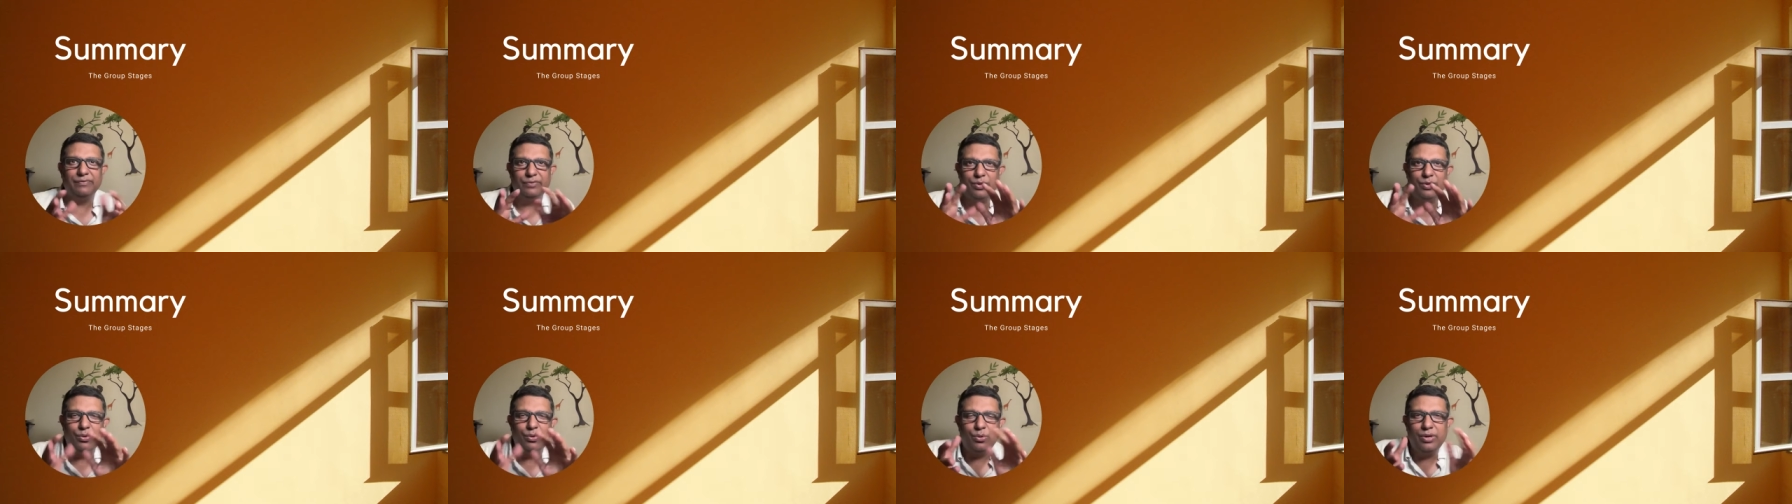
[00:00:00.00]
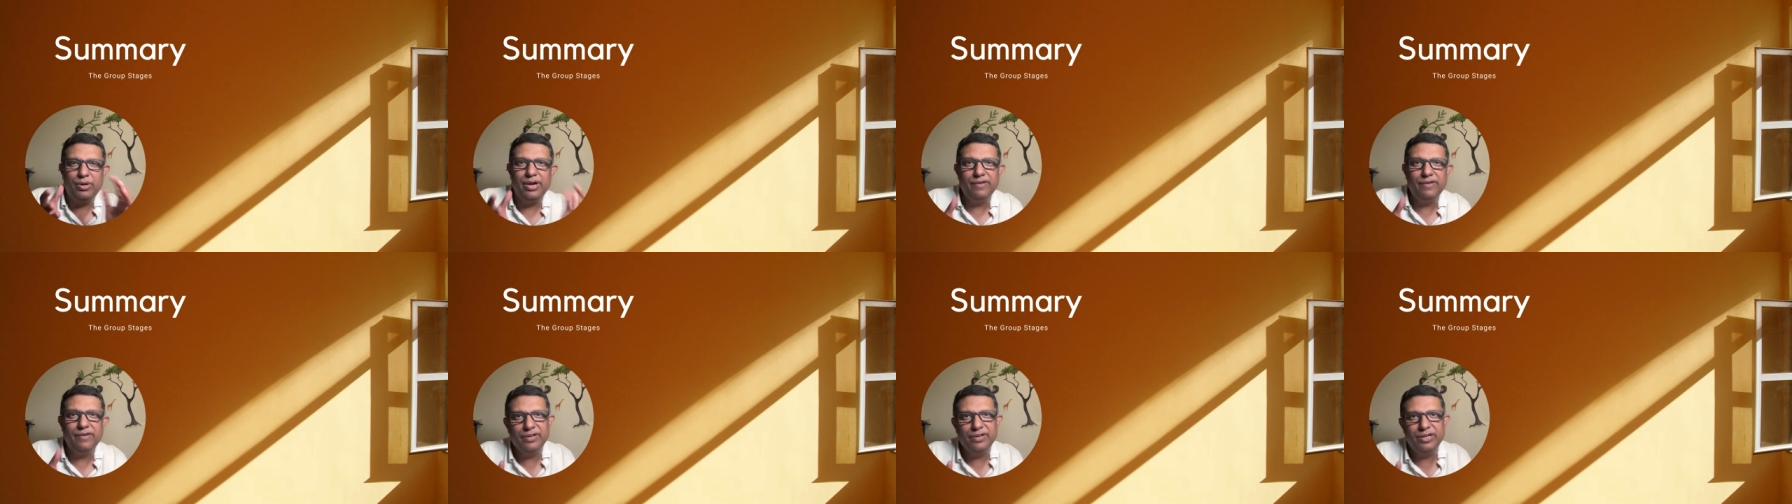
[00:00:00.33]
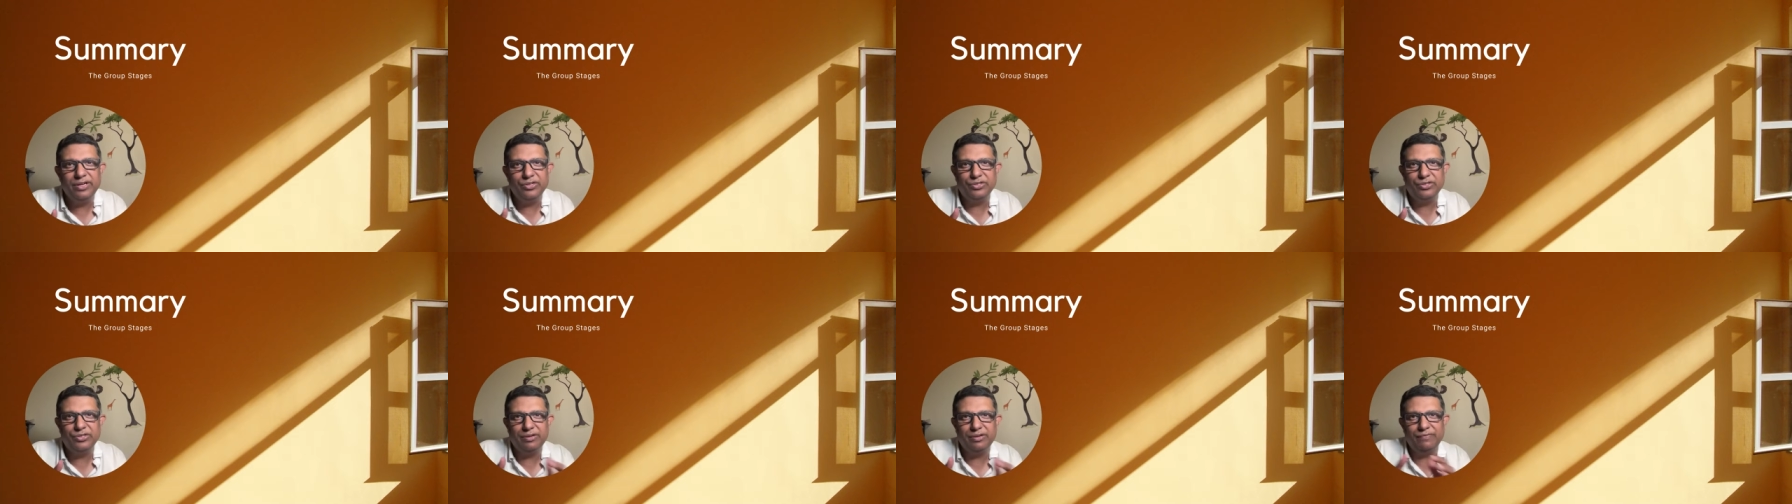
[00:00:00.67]
of the role
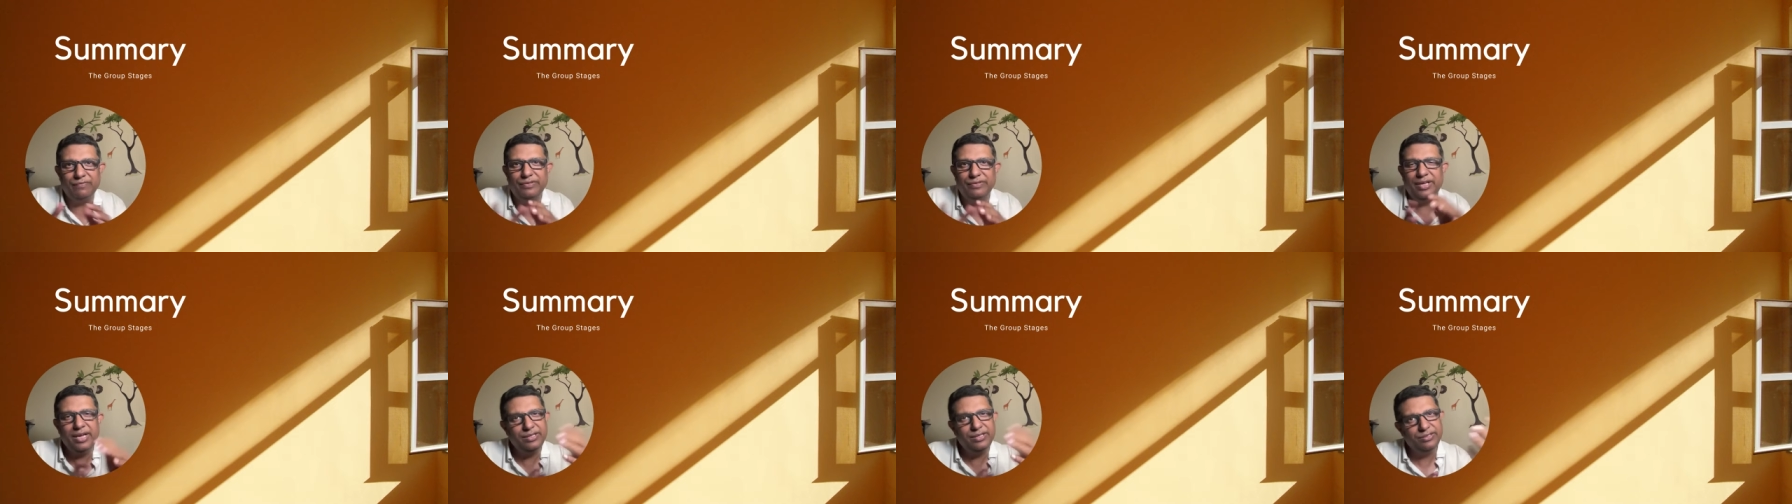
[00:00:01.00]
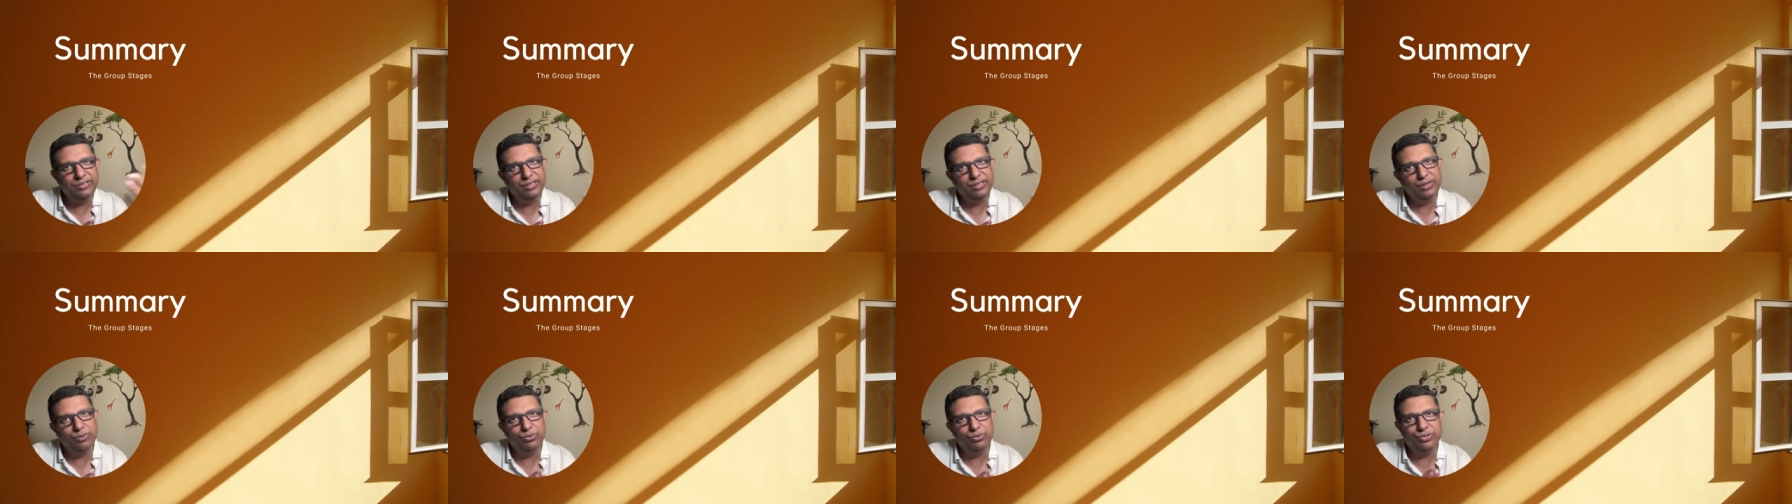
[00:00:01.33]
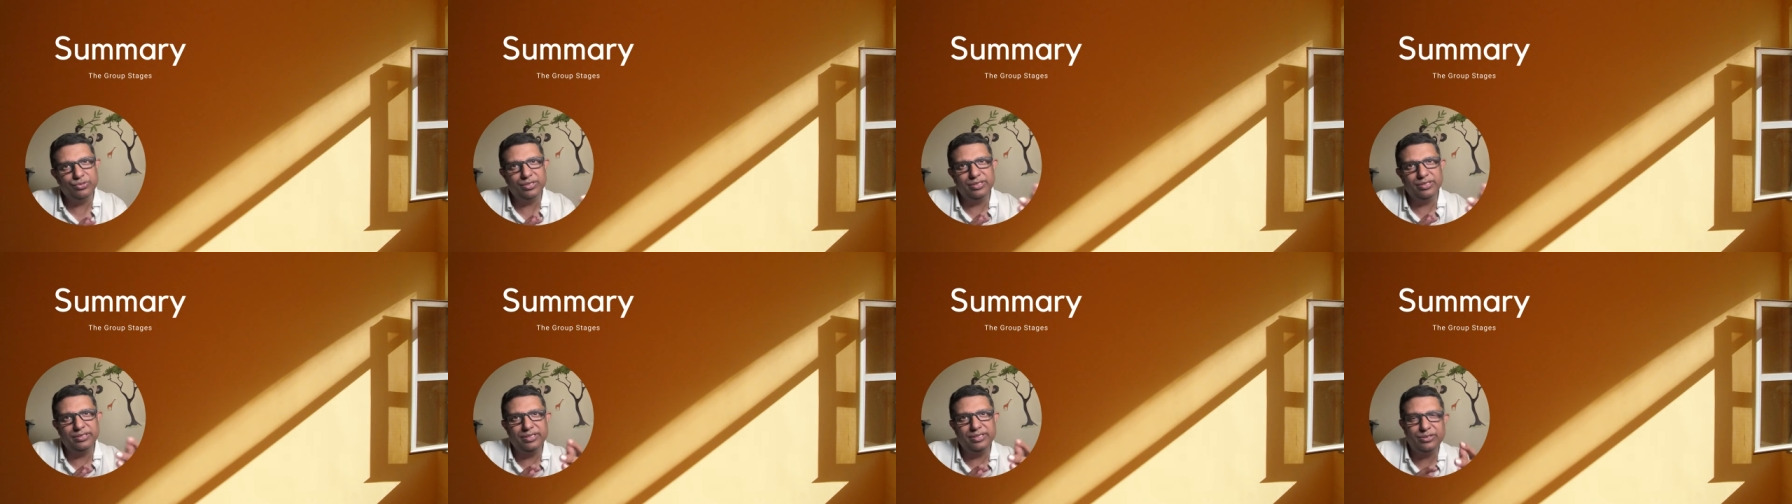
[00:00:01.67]
definition of the
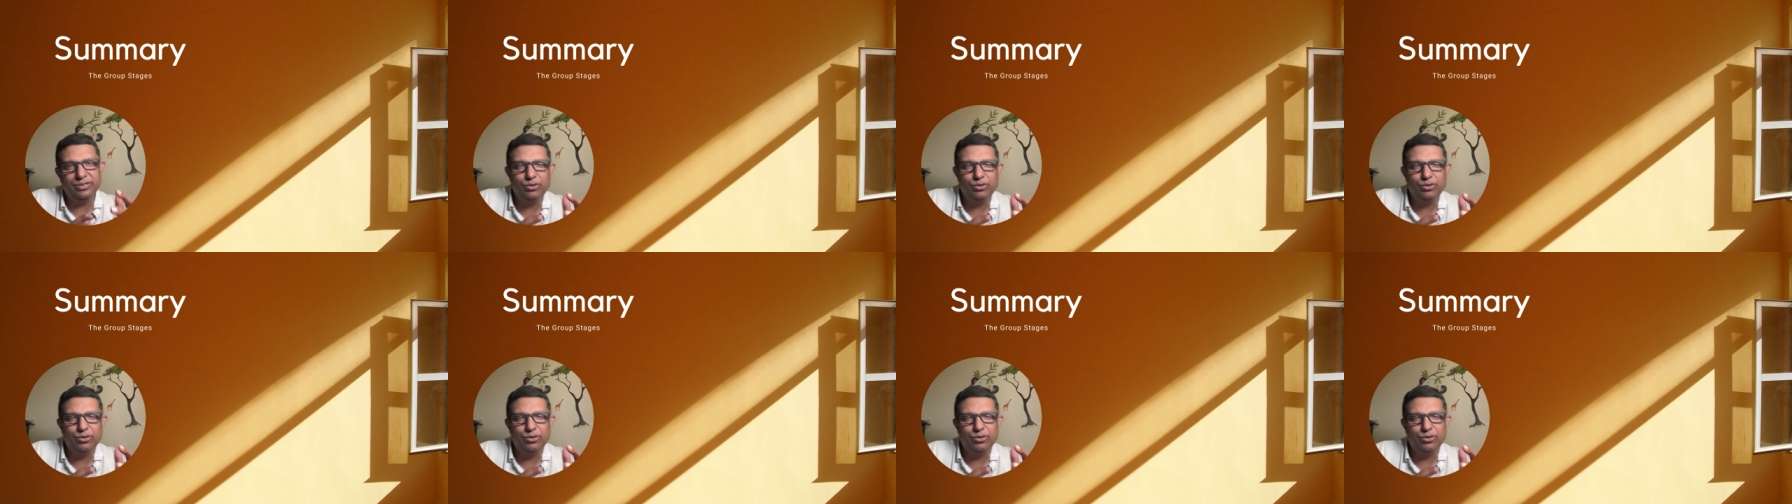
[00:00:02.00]
execution.